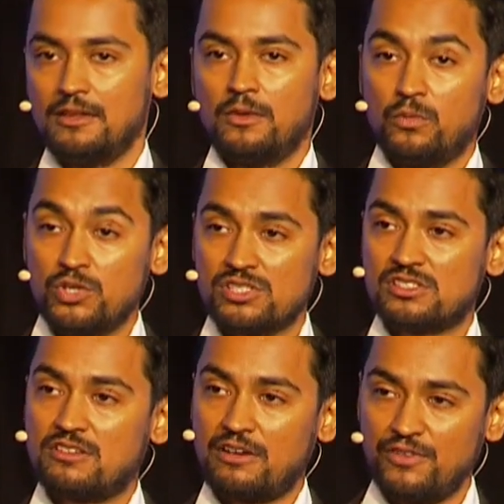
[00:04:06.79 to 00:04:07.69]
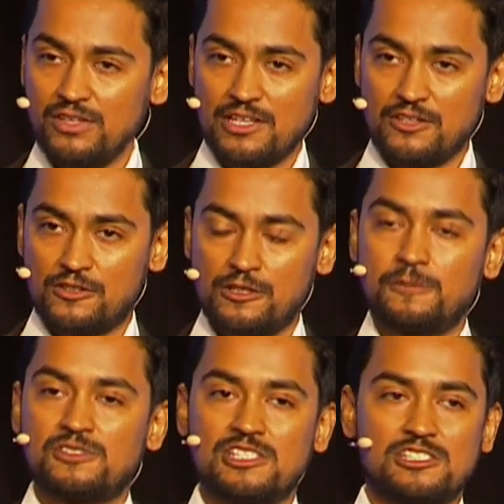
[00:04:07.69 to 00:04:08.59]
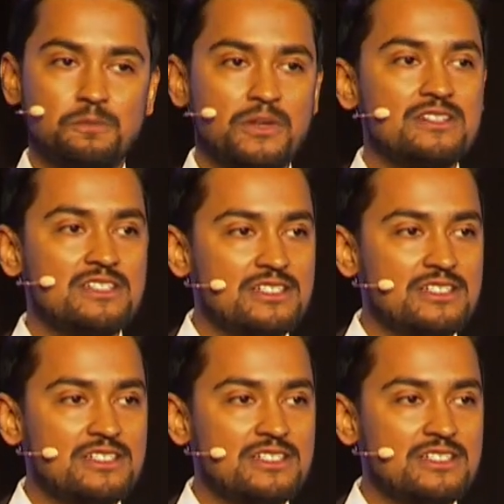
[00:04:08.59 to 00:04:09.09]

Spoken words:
which is graphene nanotubes suspended